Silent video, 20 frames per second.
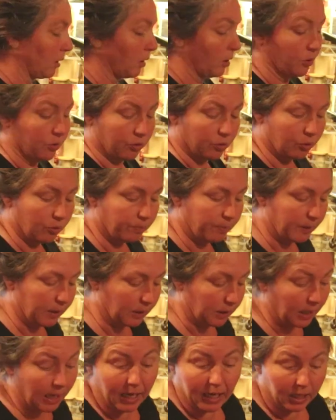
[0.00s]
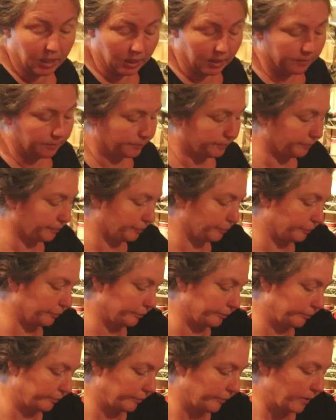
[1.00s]
the soup and can it.
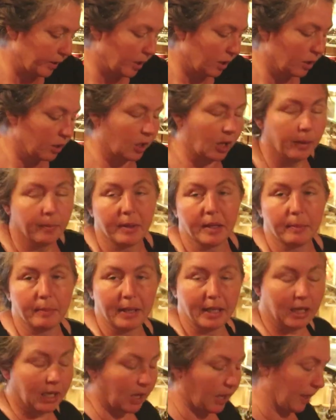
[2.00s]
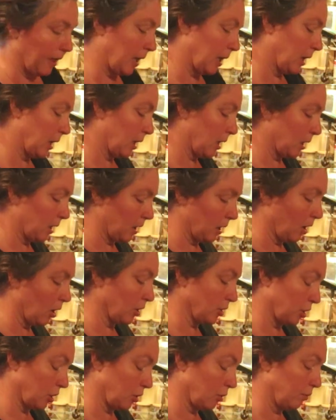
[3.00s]
I'm going to make it and then
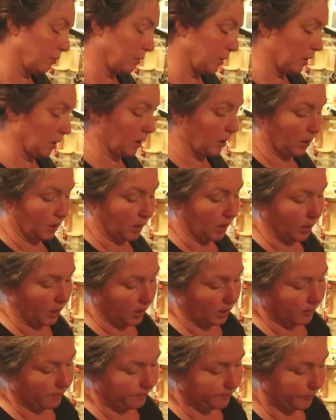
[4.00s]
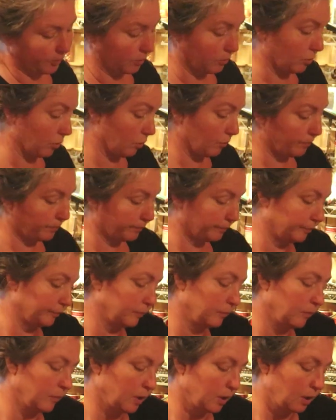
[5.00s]
can it also.
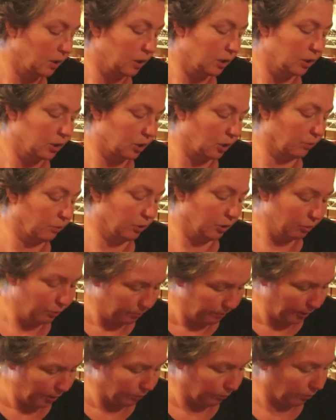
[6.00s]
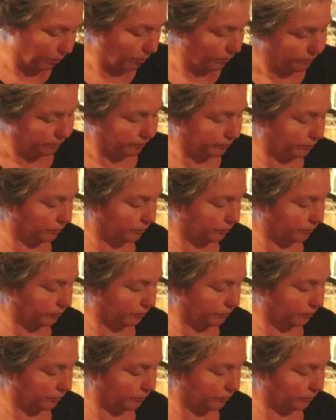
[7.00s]
So we're doing both.